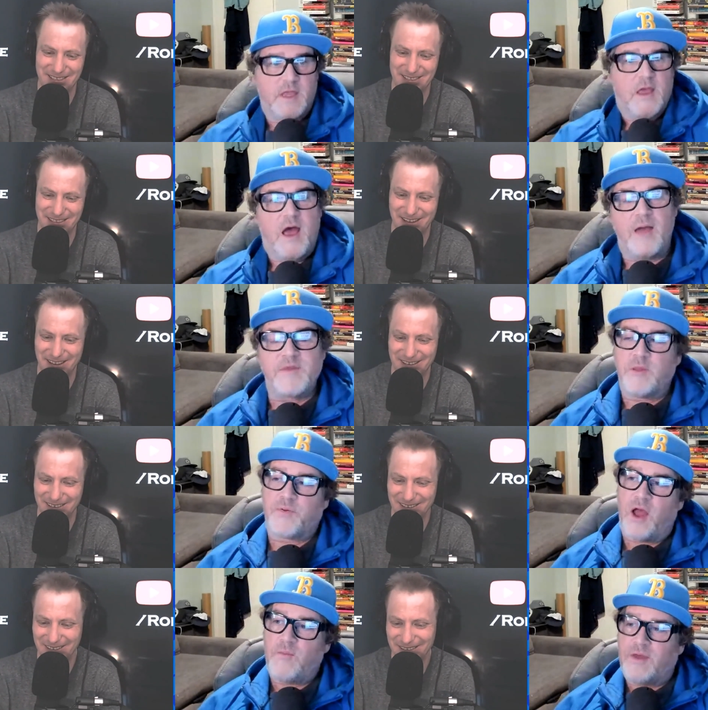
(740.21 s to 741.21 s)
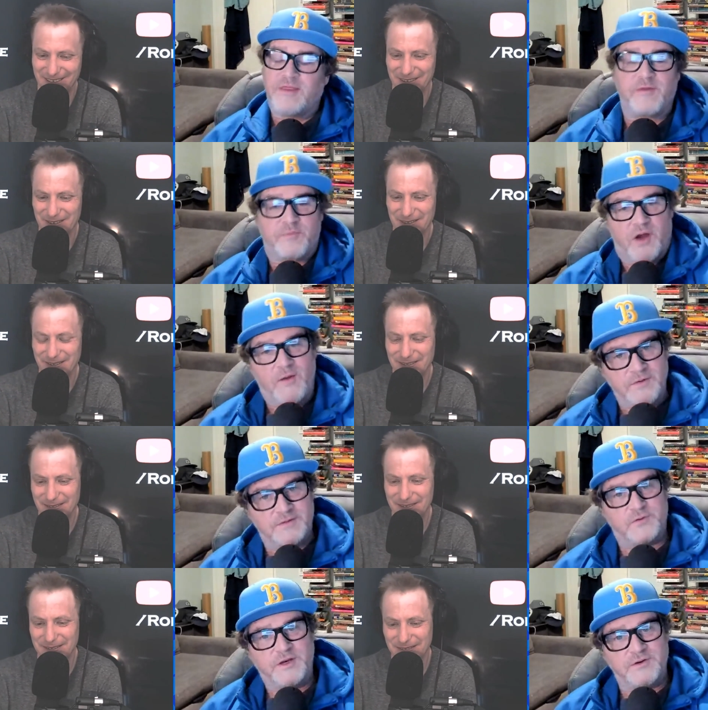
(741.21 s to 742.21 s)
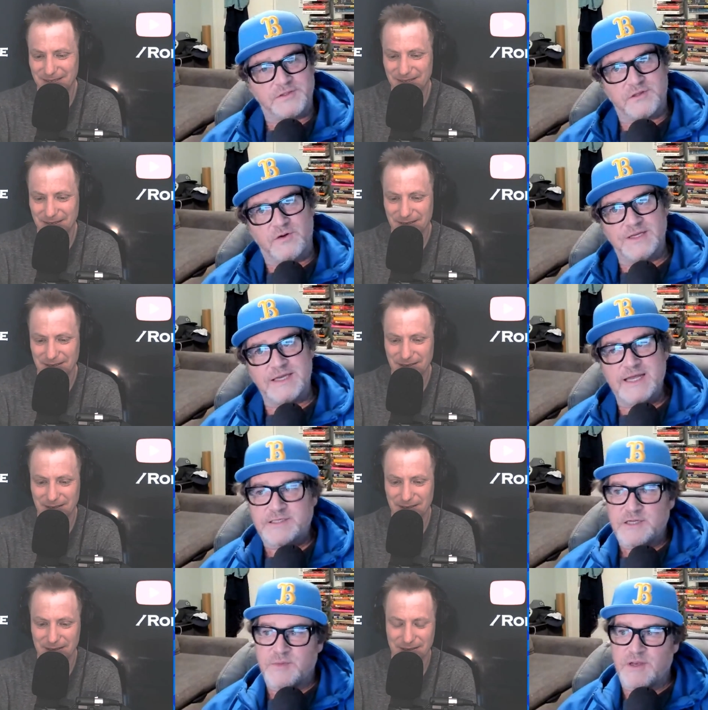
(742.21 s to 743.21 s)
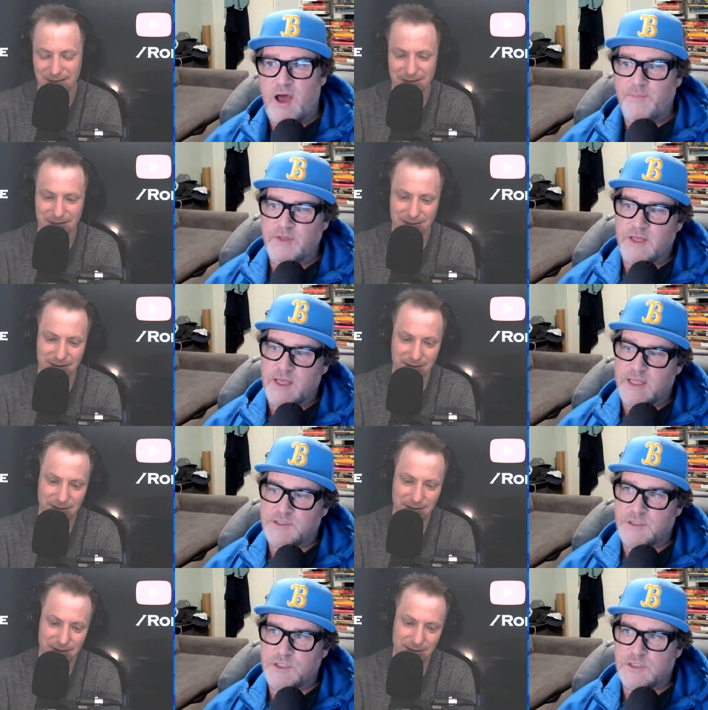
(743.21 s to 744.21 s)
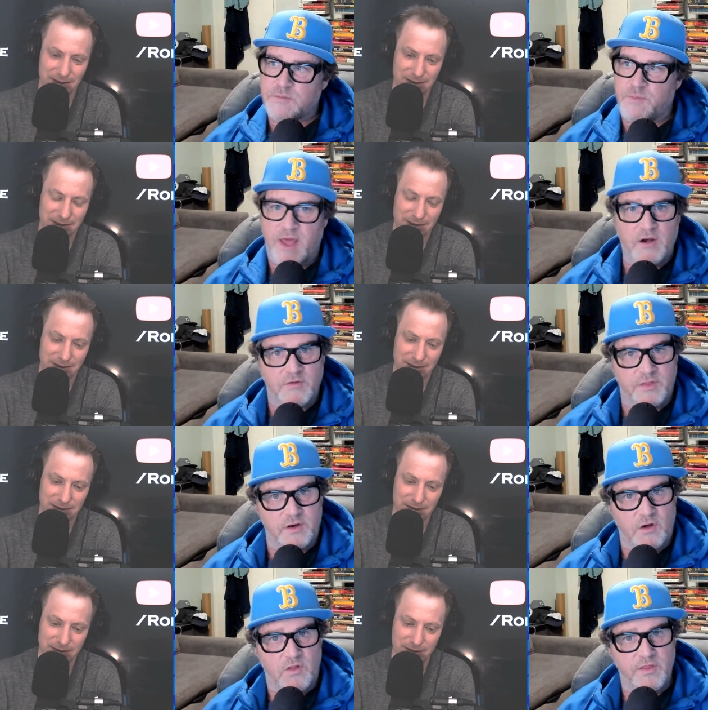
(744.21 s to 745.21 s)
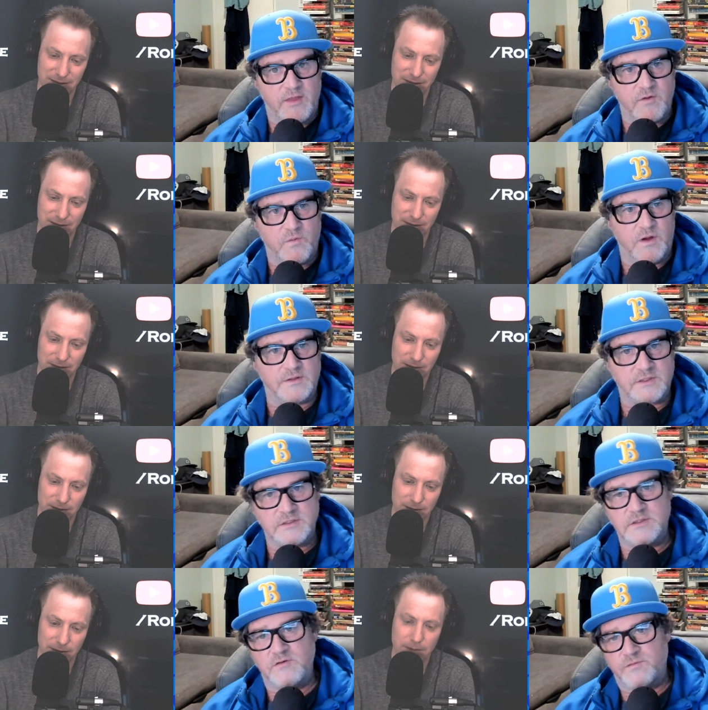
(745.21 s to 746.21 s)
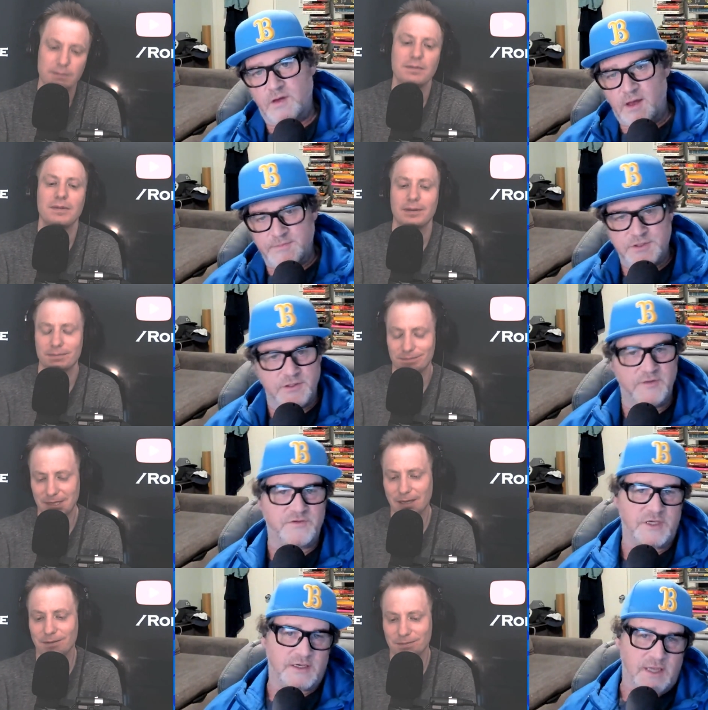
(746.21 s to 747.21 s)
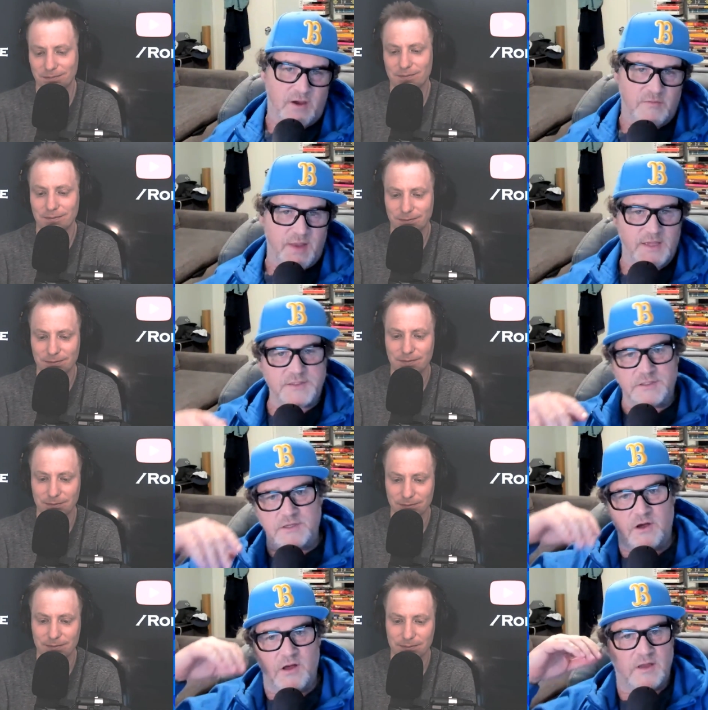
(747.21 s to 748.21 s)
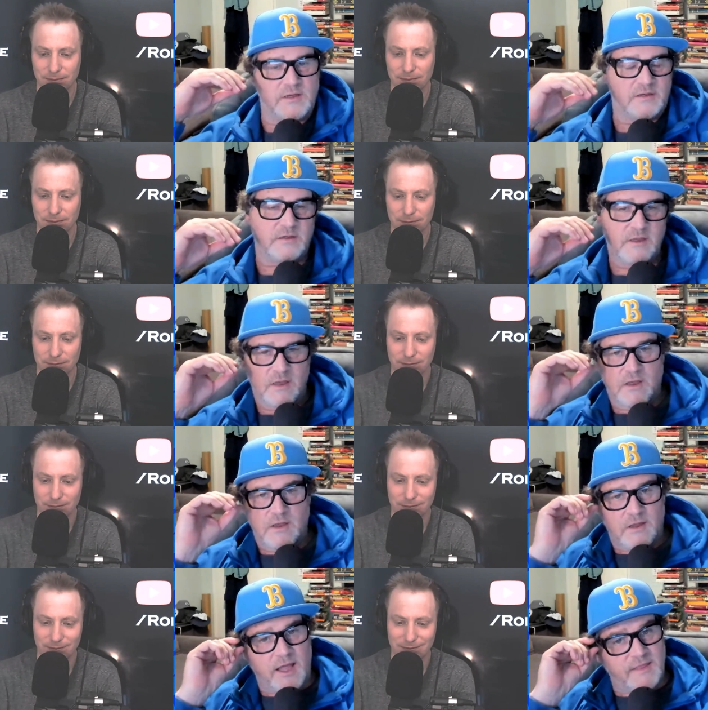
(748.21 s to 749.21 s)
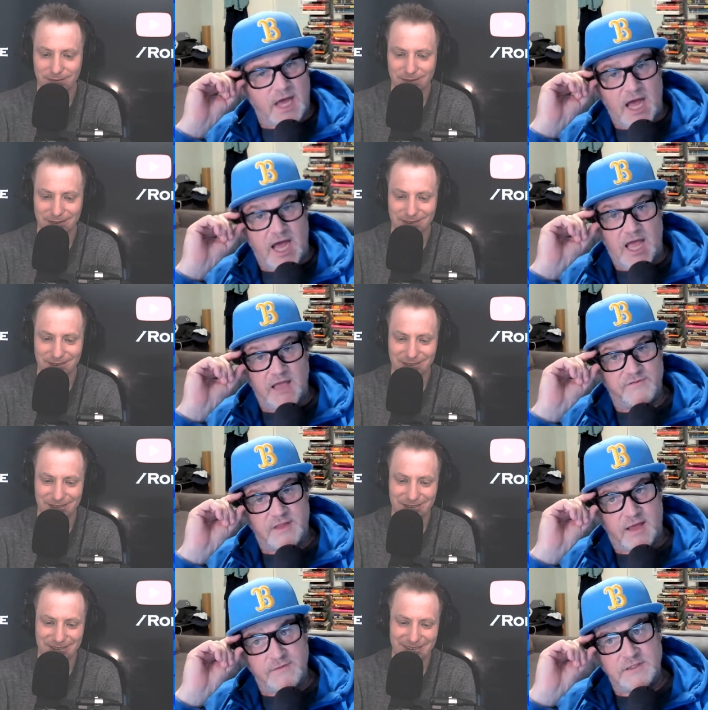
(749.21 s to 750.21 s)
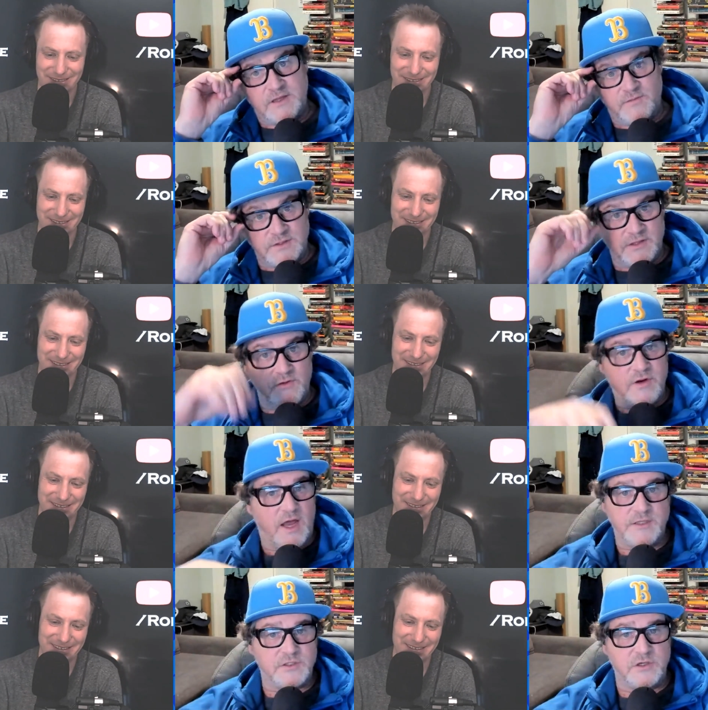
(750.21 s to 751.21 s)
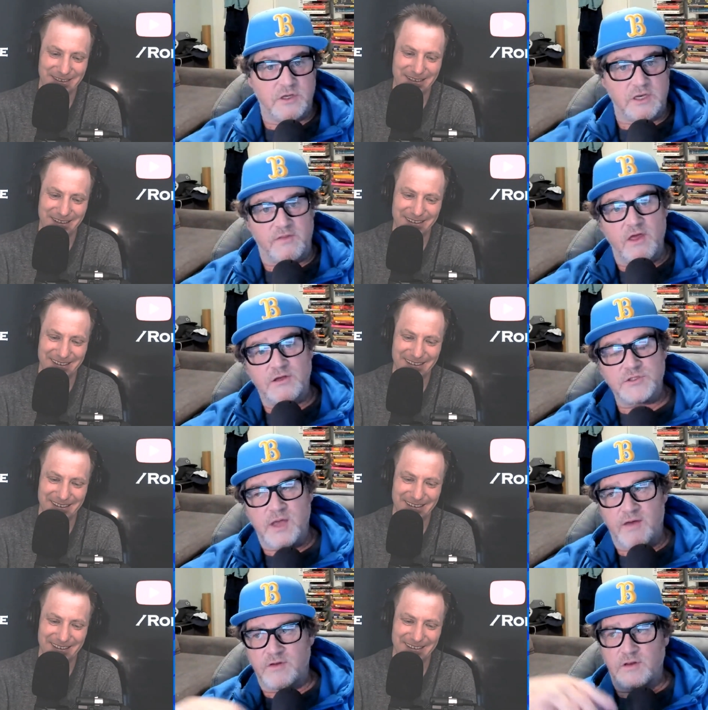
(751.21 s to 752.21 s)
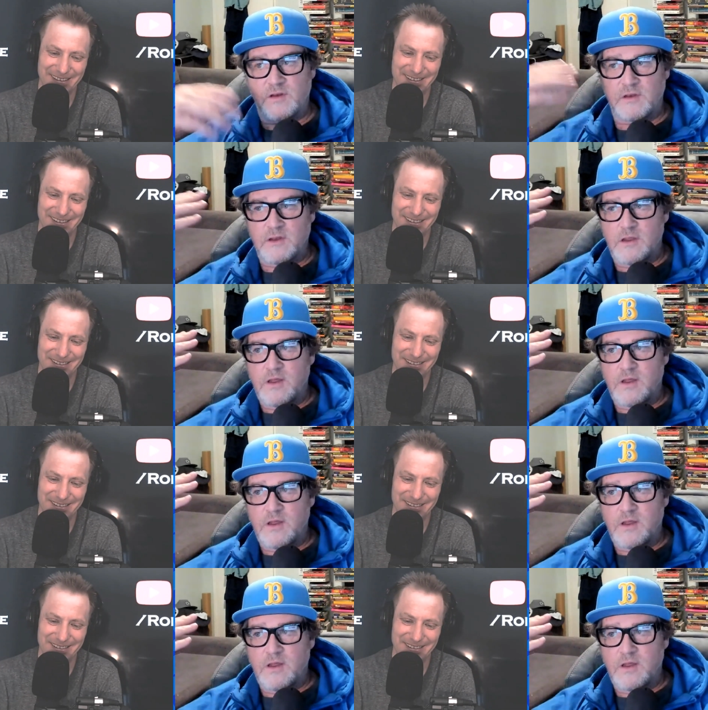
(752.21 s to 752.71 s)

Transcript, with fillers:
Speaker 1: this is. Not... I mean, the problem the problem with Twitter is though it isn't a monopoly. It's just better than all the other ones because you've I'm sure you've checked yeah. out Mastodon and and the Hive and they have these other ones and they're not as good and they also haven't